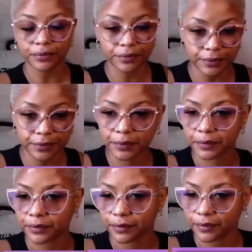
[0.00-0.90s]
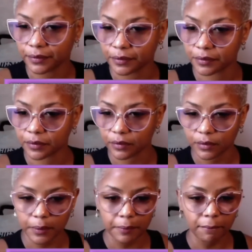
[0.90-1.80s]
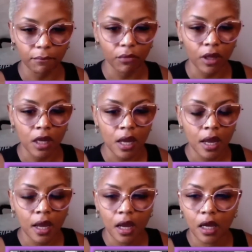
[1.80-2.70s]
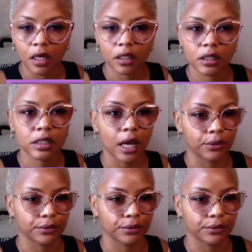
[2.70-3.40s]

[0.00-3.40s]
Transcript: So,